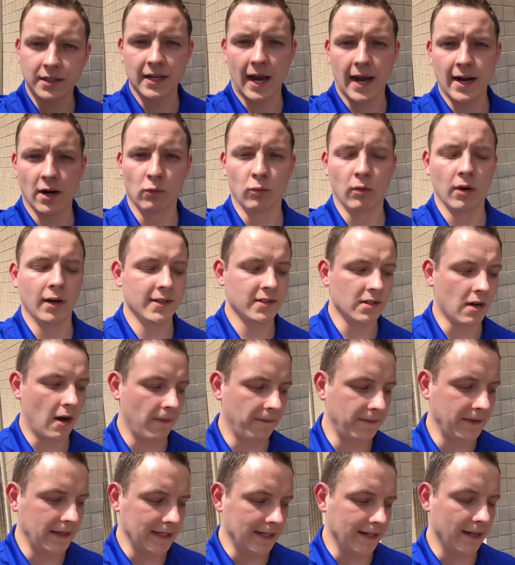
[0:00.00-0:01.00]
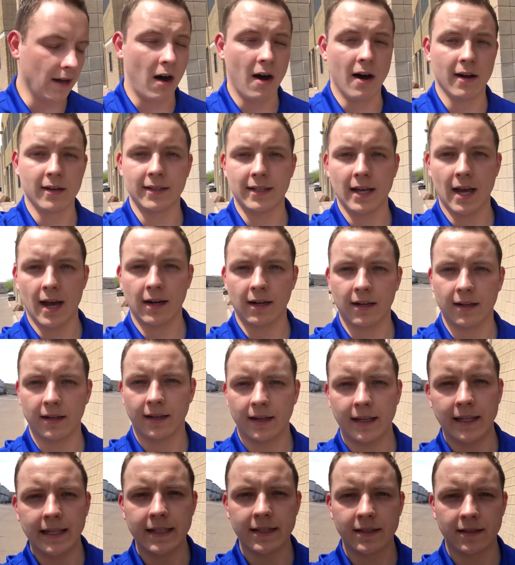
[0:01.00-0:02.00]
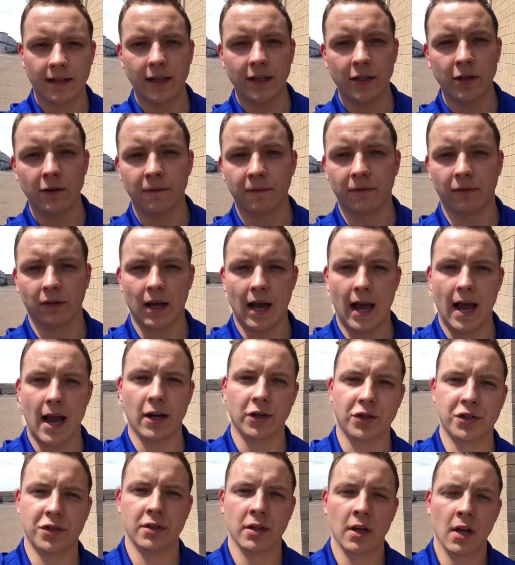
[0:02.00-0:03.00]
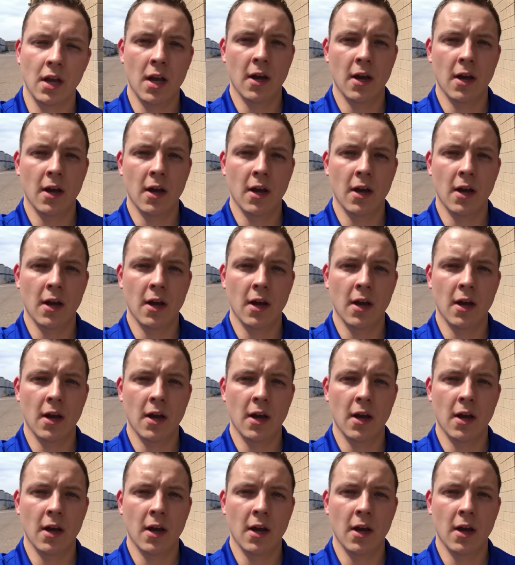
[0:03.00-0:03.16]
dyno runs on the Hondata ECU Flash